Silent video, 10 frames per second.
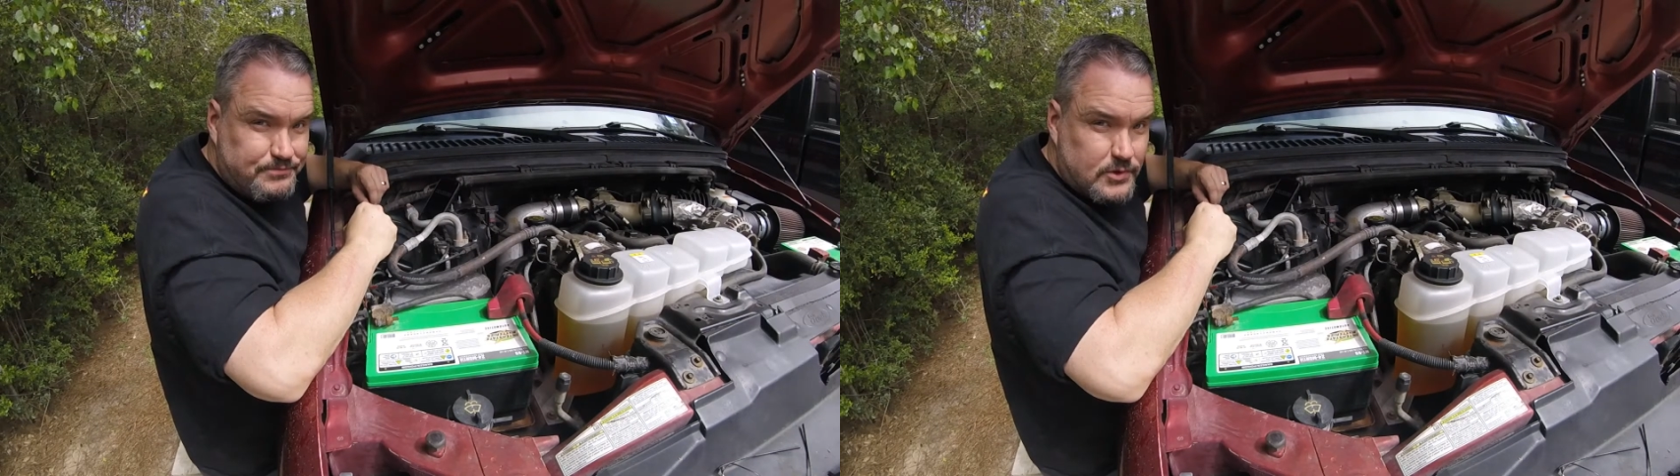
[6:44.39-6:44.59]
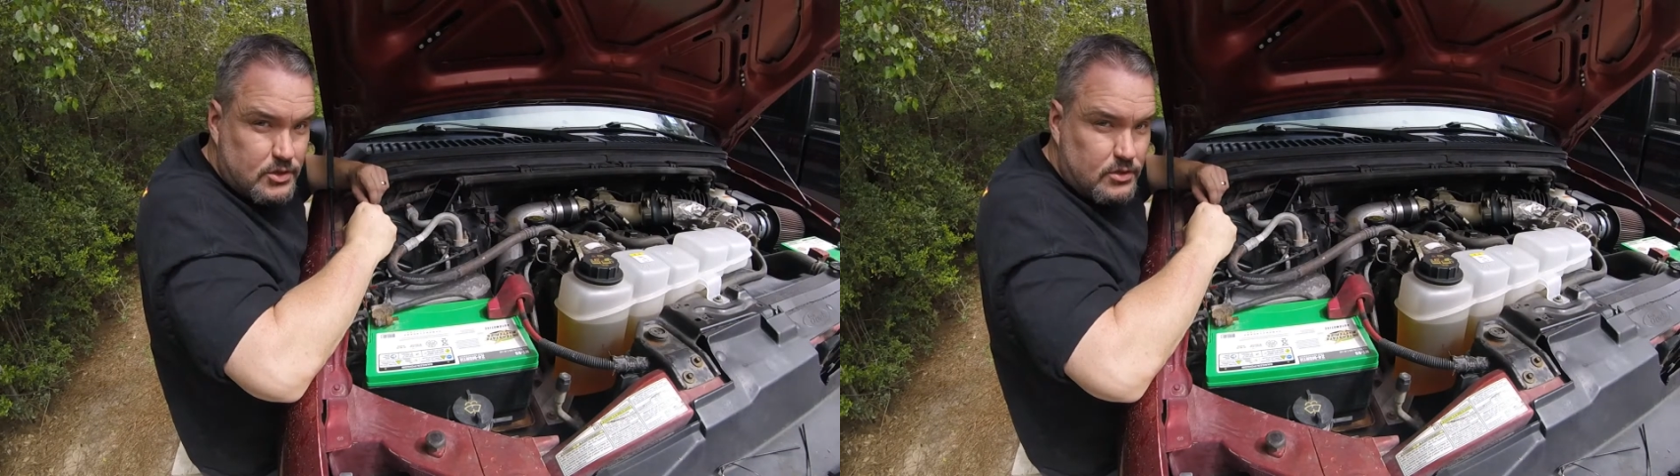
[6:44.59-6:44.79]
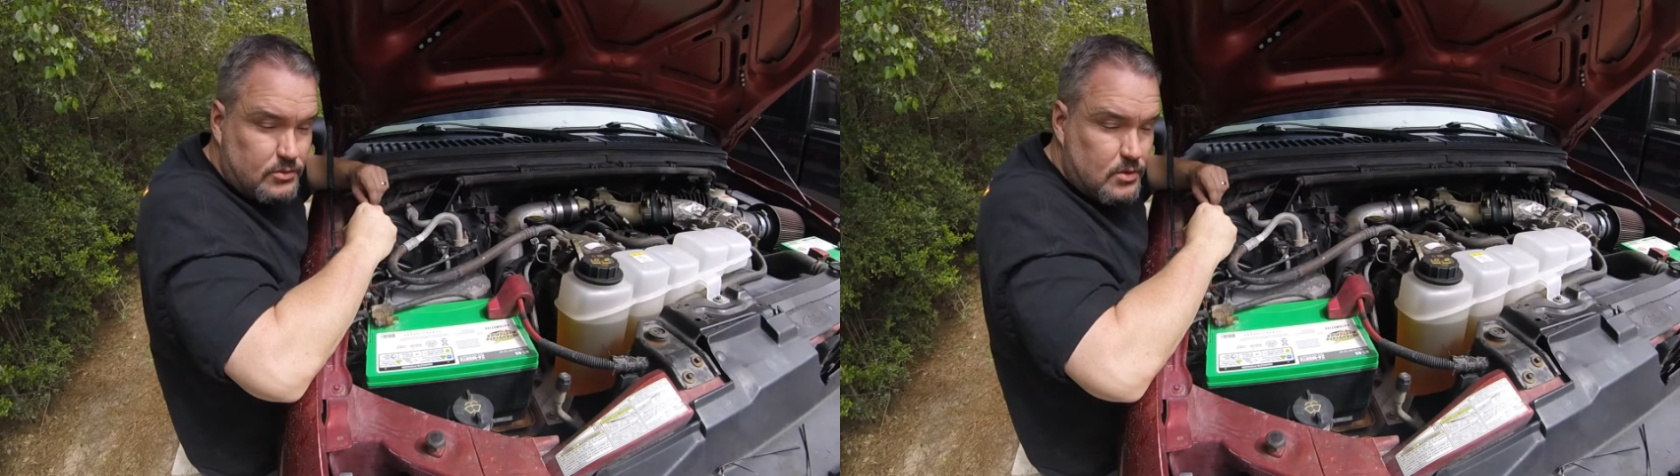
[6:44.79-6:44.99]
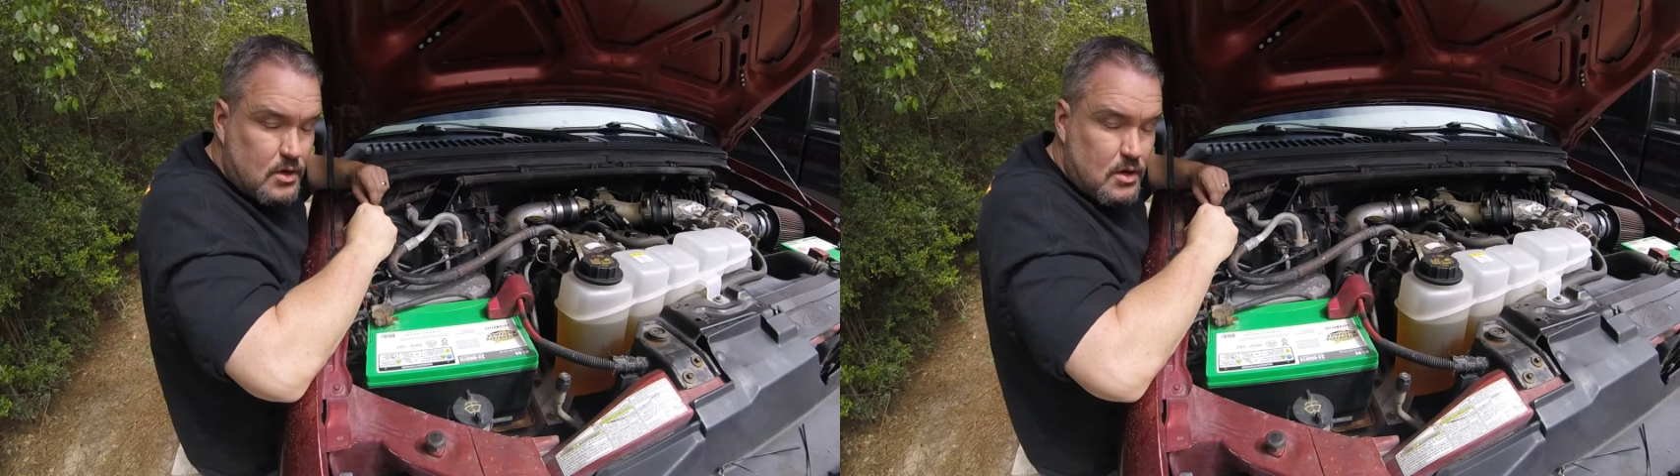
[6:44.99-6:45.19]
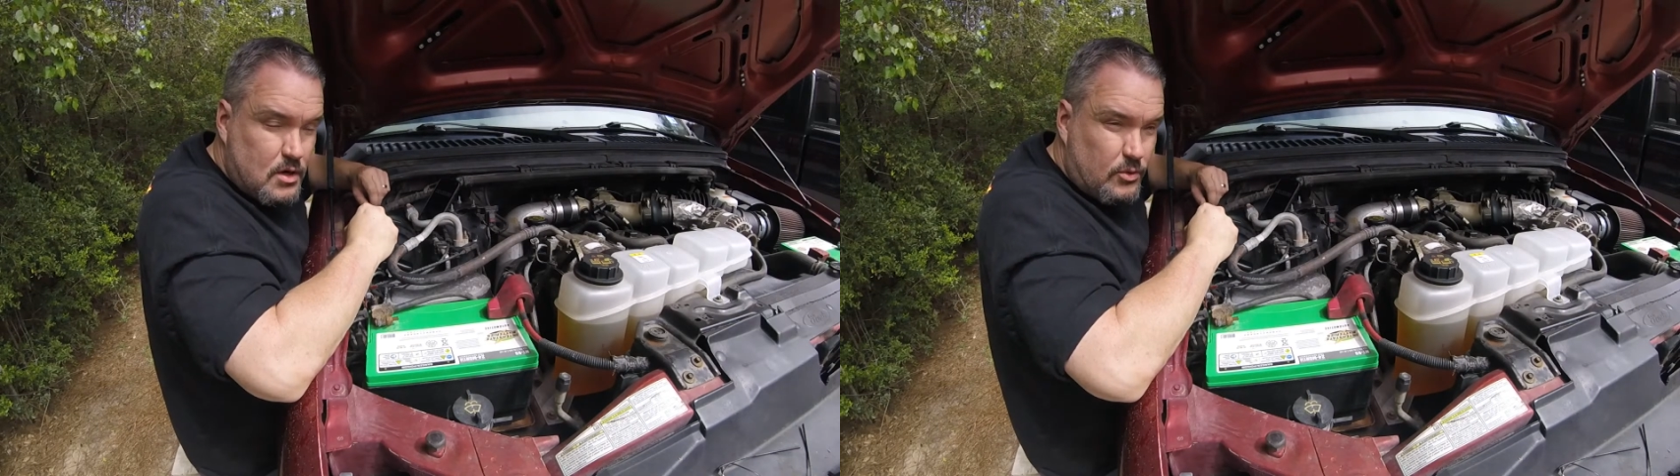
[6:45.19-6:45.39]
So
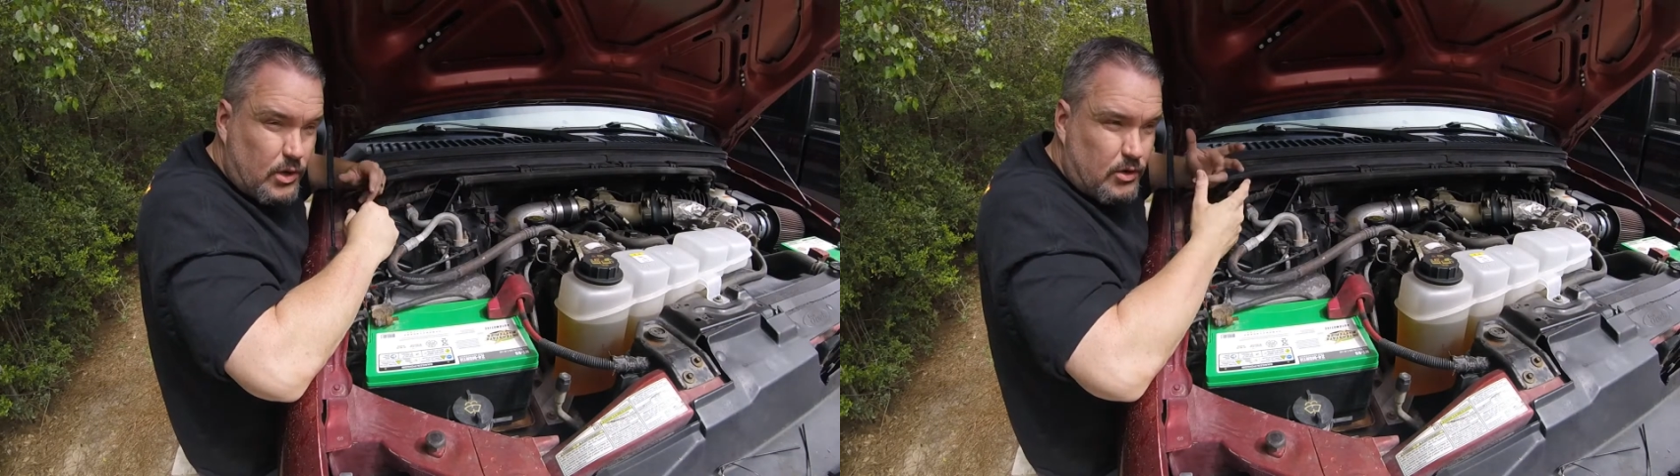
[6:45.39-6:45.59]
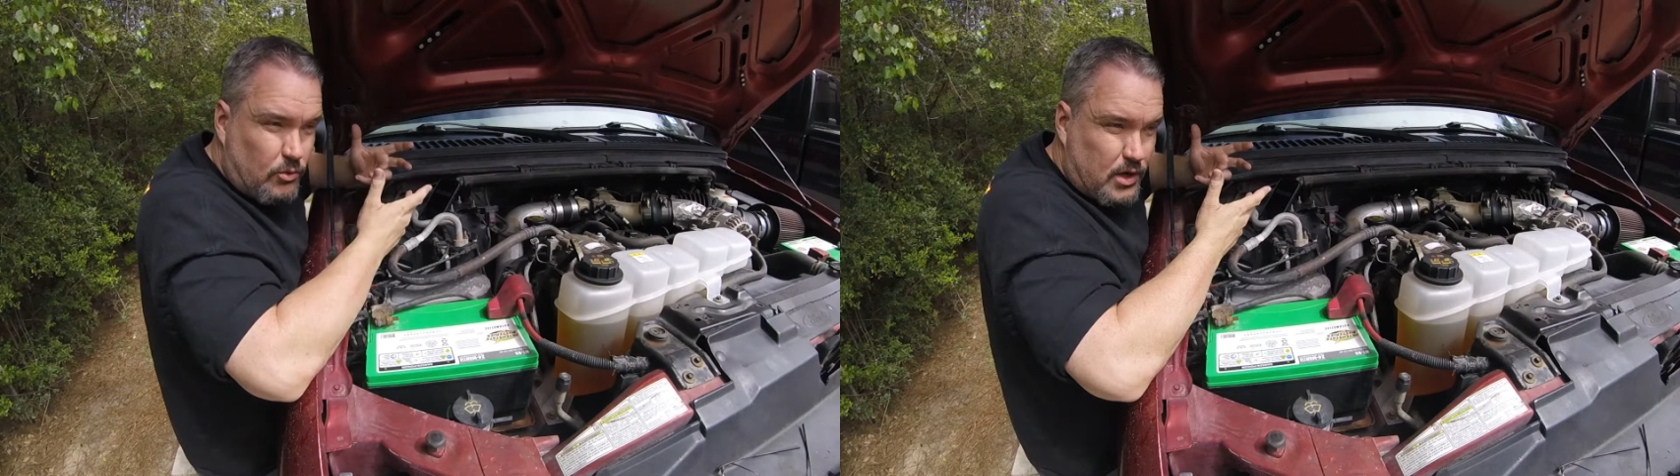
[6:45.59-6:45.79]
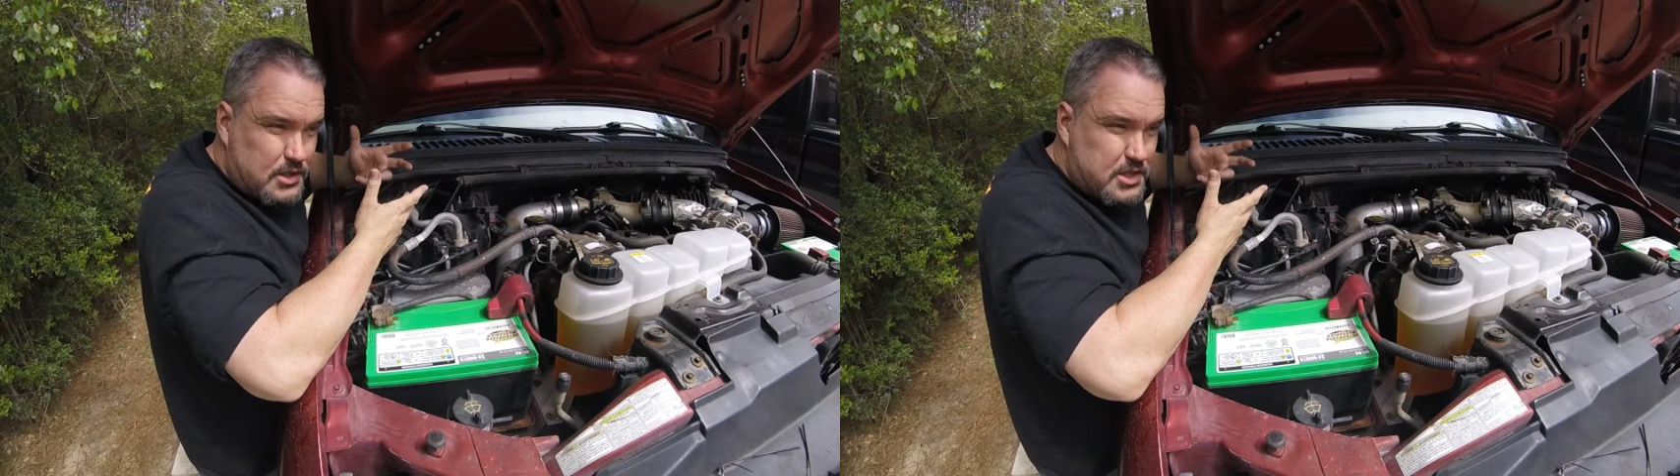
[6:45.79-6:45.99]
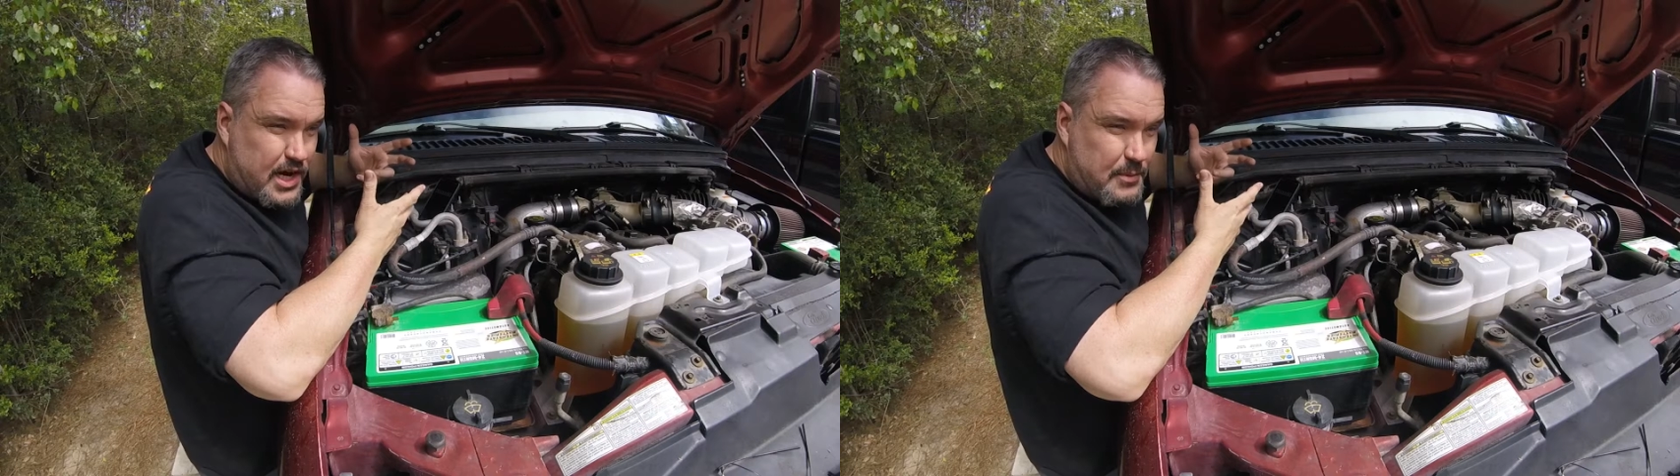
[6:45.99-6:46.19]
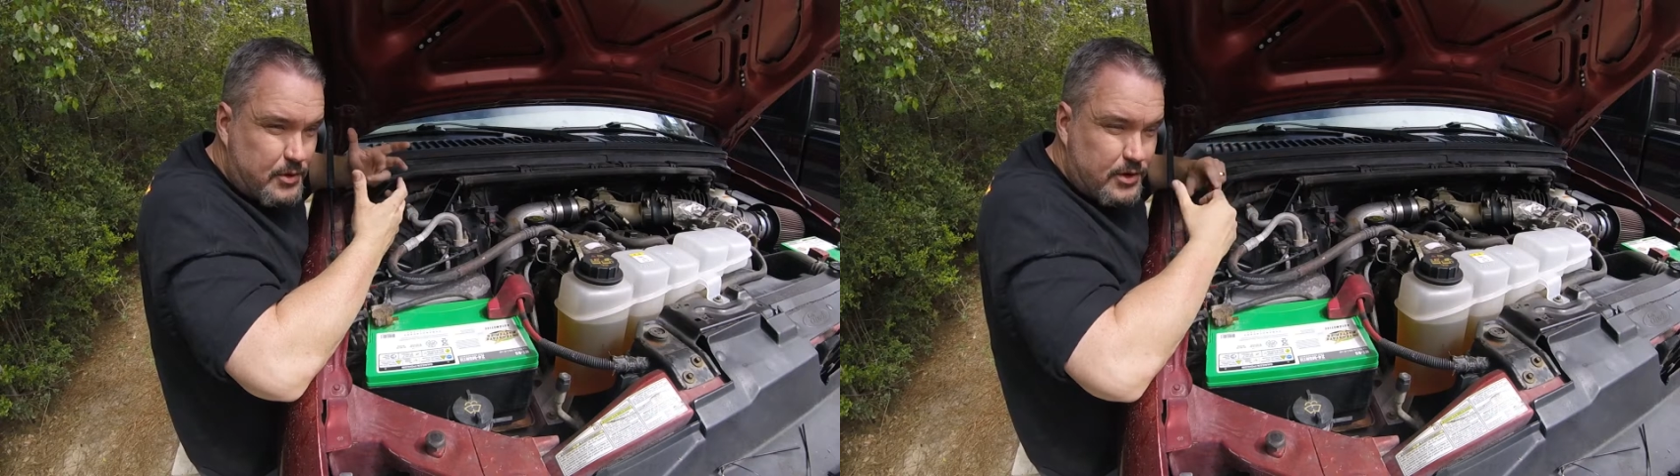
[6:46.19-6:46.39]
we're going to run a
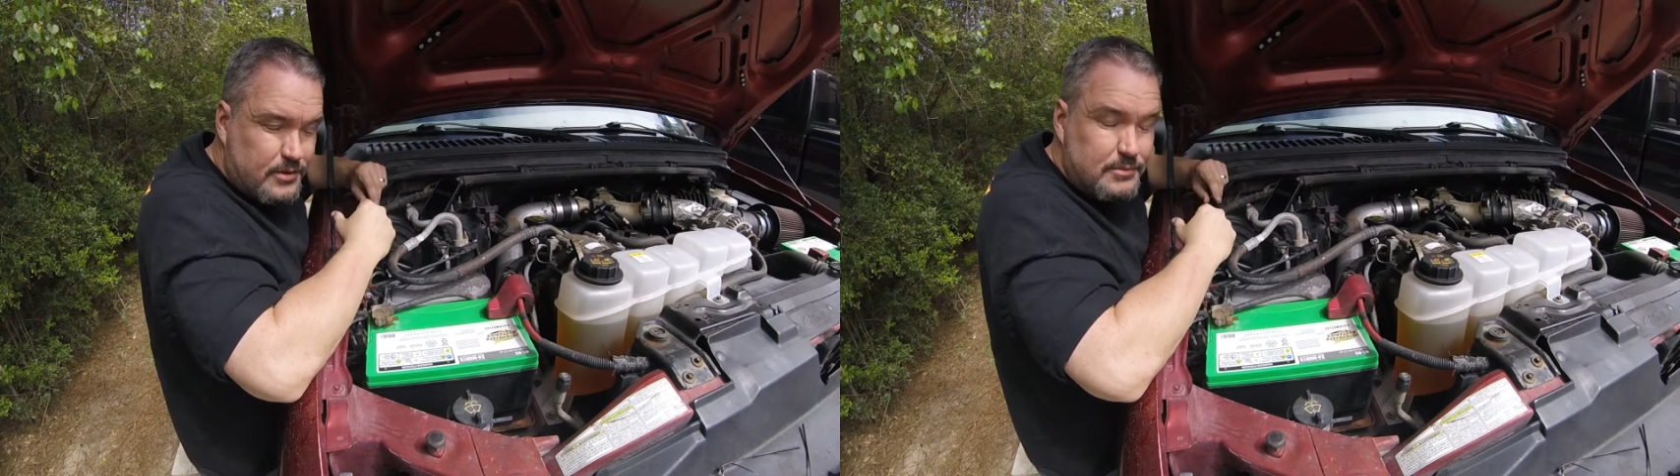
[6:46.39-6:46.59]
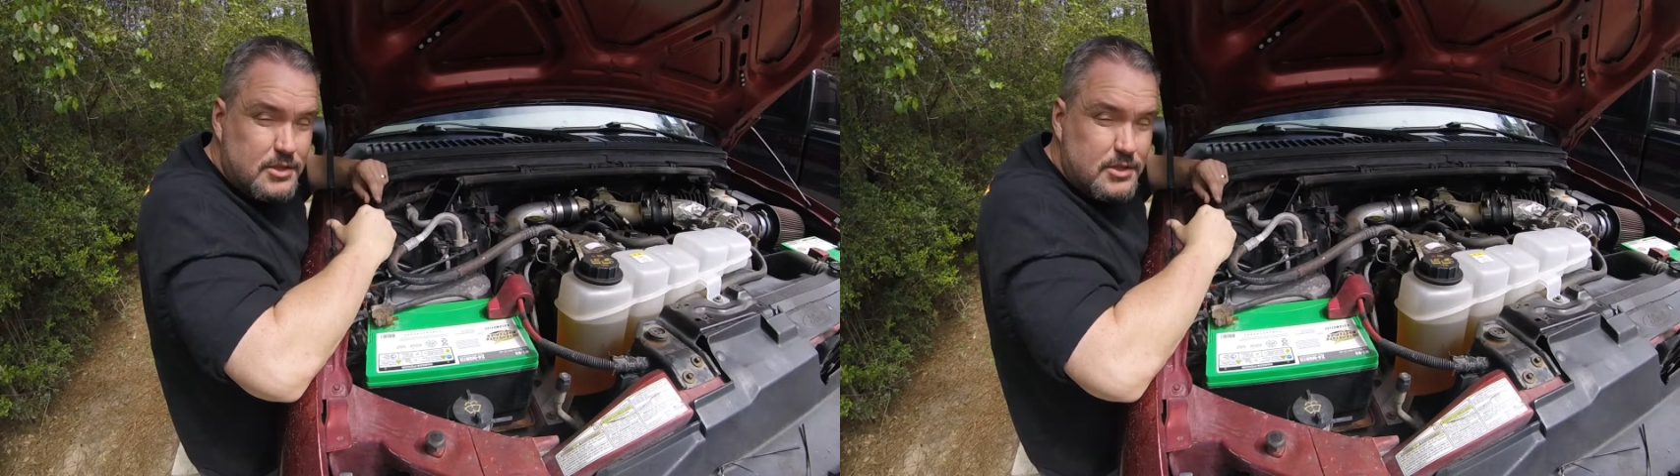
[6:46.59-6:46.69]
timer,